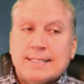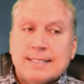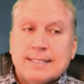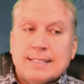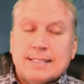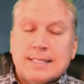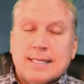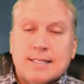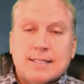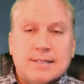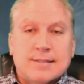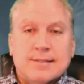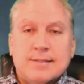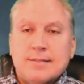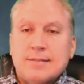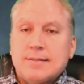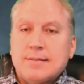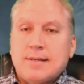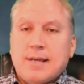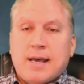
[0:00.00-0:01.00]
it
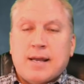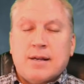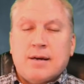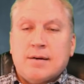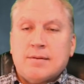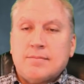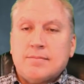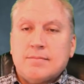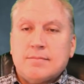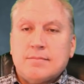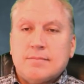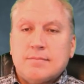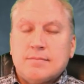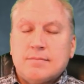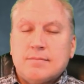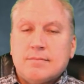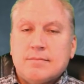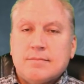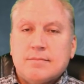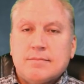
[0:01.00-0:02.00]
doesn't add up,
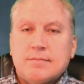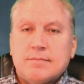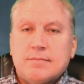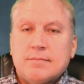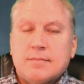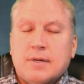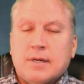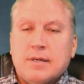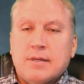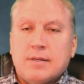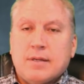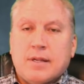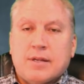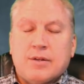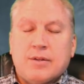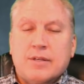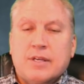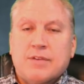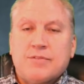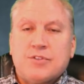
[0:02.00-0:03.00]
right? It
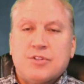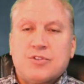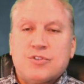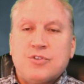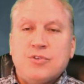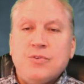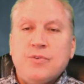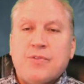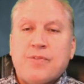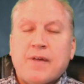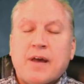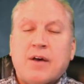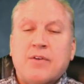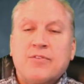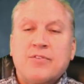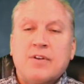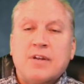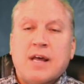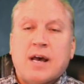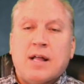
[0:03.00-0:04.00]
only gives you
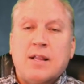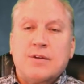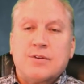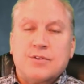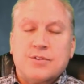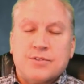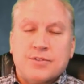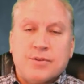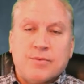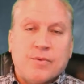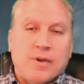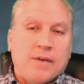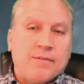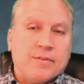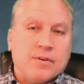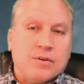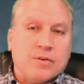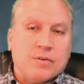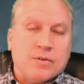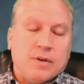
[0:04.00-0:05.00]
$2,000 in
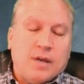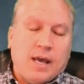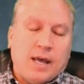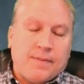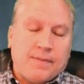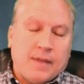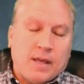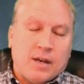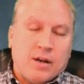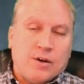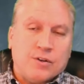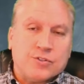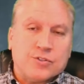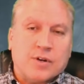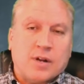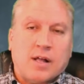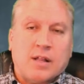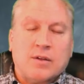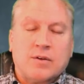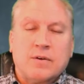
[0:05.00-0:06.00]
revenue at that
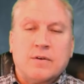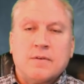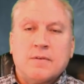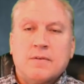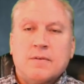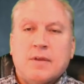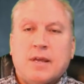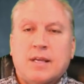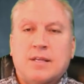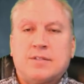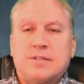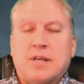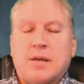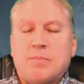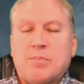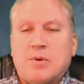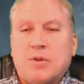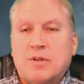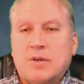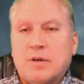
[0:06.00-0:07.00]
$100
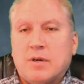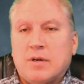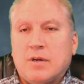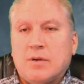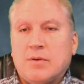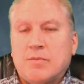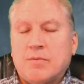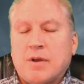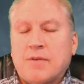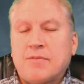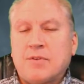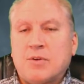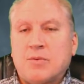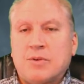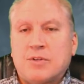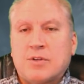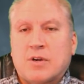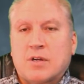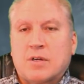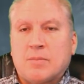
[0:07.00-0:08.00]
example revenue we
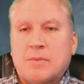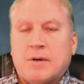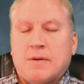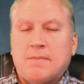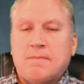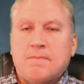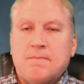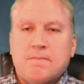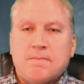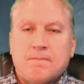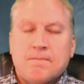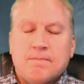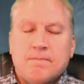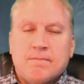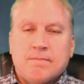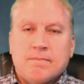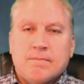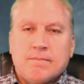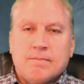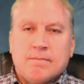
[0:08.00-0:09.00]
talked about.
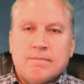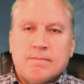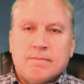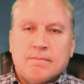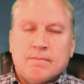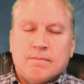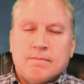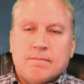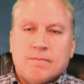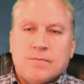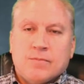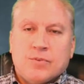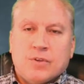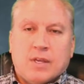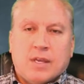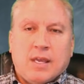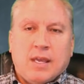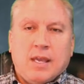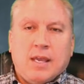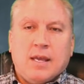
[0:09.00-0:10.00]
So you
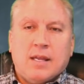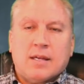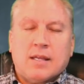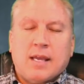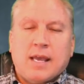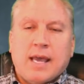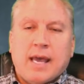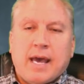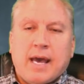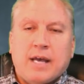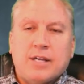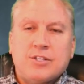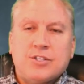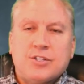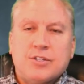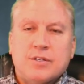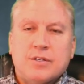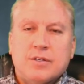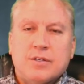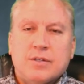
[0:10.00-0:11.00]
can't
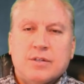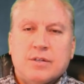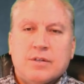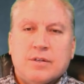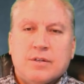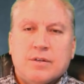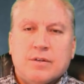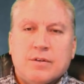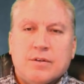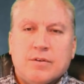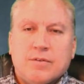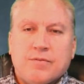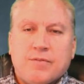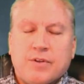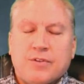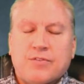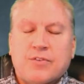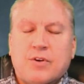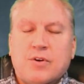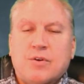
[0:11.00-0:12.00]
cash
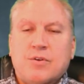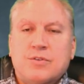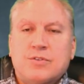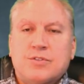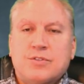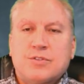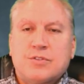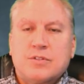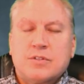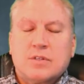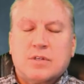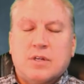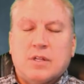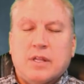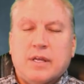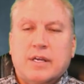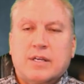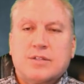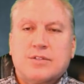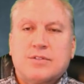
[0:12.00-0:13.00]
visitors,
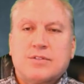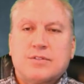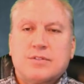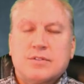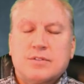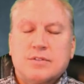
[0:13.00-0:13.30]
clicks,